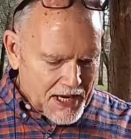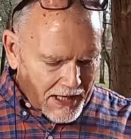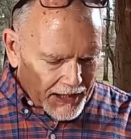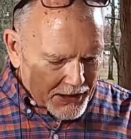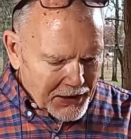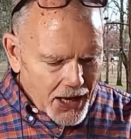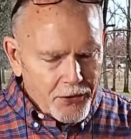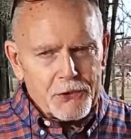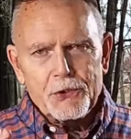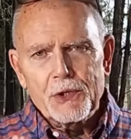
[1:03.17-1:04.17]
And how
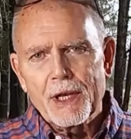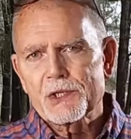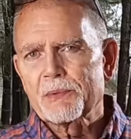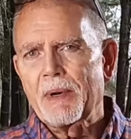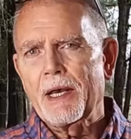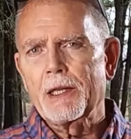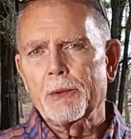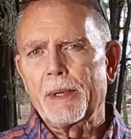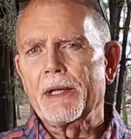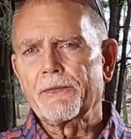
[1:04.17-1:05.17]
can you not smile
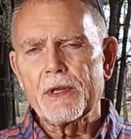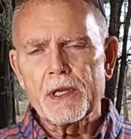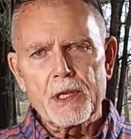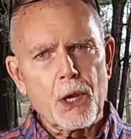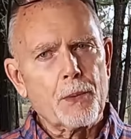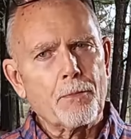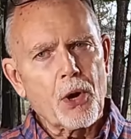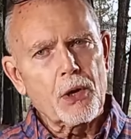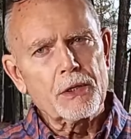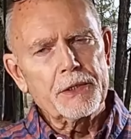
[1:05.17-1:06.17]
about the
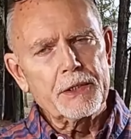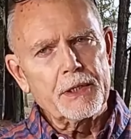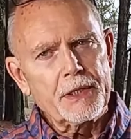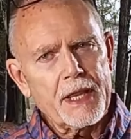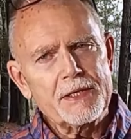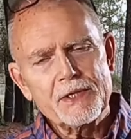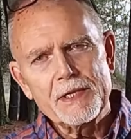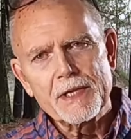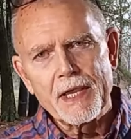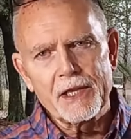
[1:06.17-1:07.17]
Marlin
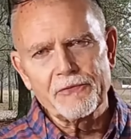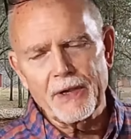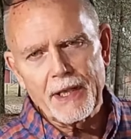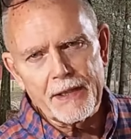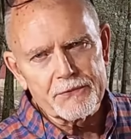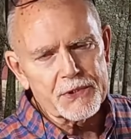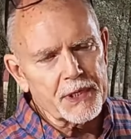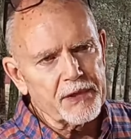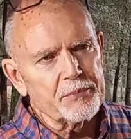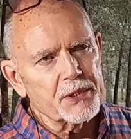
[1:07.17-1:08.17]
1895s
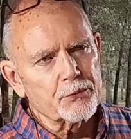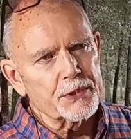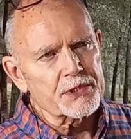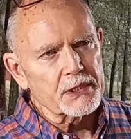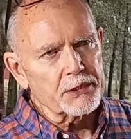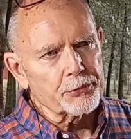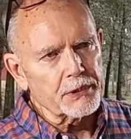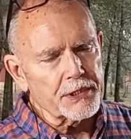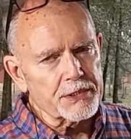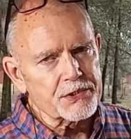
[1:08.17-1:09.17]
that have been recently
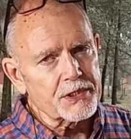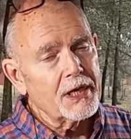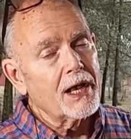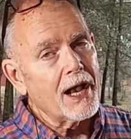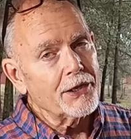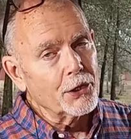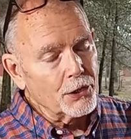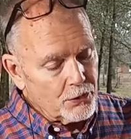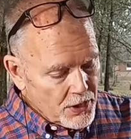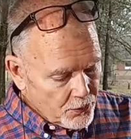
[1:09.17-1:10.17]
released? I
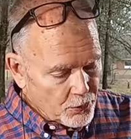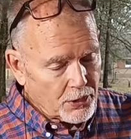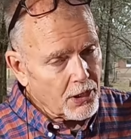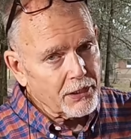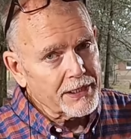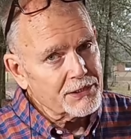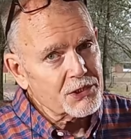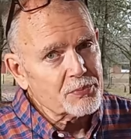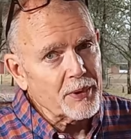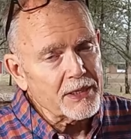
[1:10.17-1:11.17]
know we're all
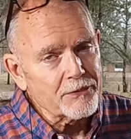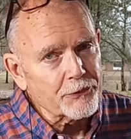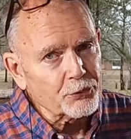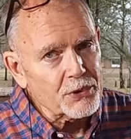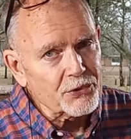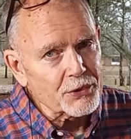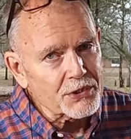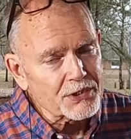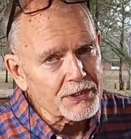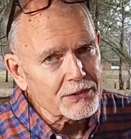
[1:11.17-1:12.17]
anticipating the
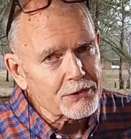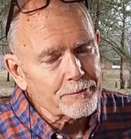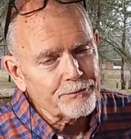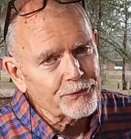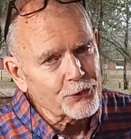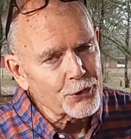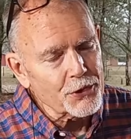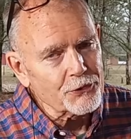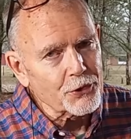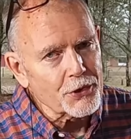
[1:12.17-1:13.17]
336,
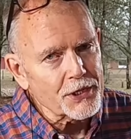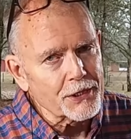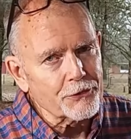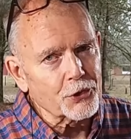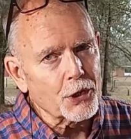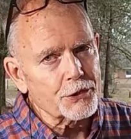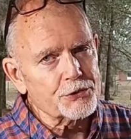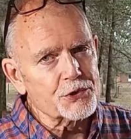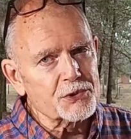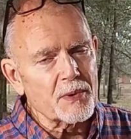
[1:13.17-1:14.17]
3030 and other
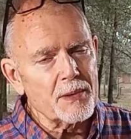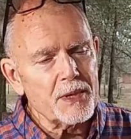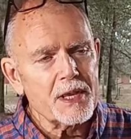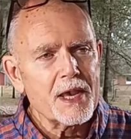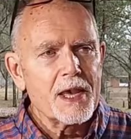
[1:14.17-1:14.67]
cartridges maybe.